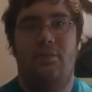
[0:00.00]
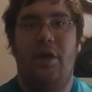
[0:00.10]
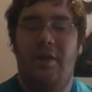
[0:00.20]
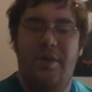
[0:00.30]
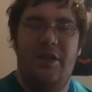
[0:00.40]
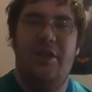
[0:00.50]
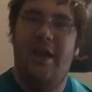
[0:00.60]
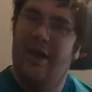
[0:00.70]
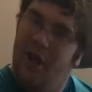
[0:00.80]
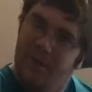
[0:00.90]
But, I mean, you
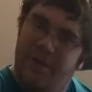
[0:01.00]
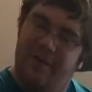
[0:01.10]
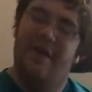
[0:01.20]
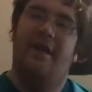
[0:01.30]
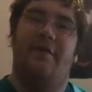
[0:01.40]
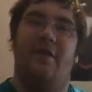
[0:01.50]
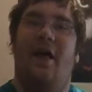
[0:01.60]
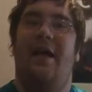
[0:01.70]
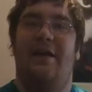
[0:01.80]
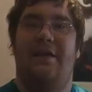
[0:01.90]
can't help but think of the
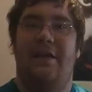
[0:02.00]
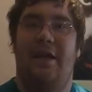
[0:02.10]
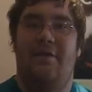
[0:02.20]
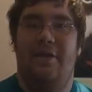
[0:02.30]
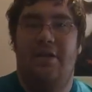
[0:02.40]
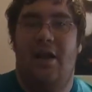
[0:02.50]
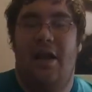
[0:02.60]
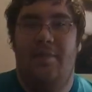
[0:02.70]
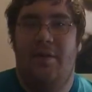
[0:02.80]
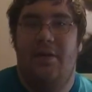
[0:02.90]
Lion King every
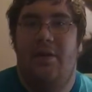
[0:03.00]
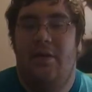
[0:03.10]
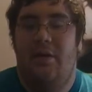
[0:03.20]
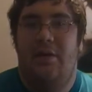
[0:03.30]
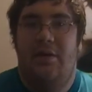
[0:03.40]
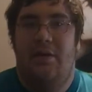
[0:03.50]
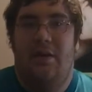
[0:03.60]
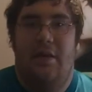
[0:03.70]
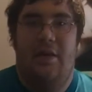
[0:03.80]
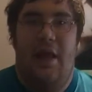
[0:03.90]
time
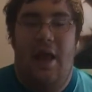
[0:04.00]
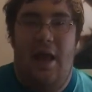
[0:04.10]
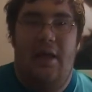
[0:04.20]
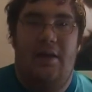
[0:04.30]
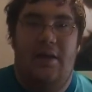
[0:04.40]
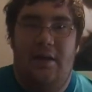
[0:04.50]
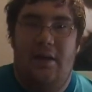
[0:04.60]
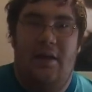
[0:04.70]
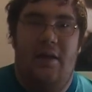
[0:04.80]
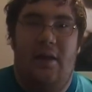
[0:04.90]
that,
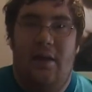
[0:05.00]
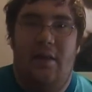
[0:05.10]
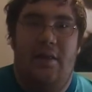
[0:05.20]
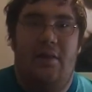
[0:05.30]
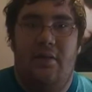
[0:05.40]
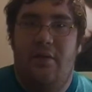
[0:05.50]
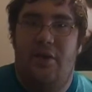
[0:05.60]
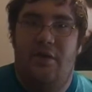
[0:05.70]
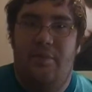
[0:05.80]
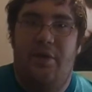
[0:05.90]

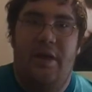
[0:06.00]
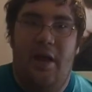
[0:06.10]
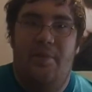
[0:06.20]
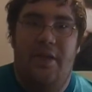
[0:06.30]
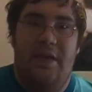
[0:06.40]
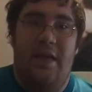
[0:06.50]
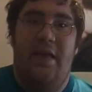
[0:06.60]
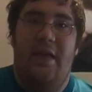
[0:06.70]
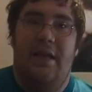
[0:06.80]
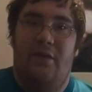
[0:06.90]
they bring up the
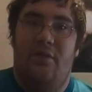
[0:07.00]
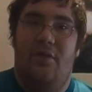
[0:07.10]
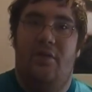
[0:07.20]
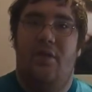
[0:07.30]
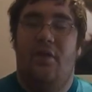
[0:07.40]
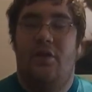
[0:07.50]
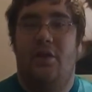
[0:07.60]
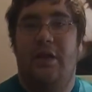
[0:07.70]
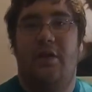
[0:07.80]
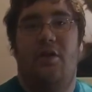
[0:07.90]
king or the
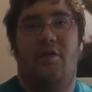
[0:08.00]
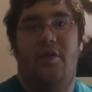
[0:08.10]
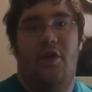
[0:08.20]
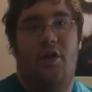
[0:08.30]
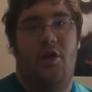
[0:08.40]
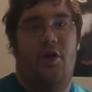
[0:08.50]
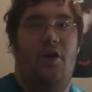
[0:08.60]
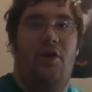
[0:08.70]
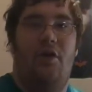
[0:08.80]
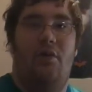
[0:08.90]
leader of the
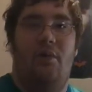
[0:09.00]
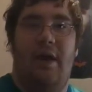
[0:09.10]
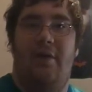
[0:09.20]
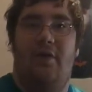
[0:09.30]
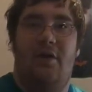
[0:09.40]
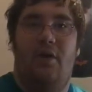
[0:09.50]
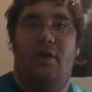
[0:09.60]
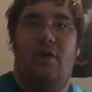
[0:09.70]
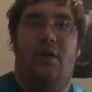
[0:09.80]
herd or whatever.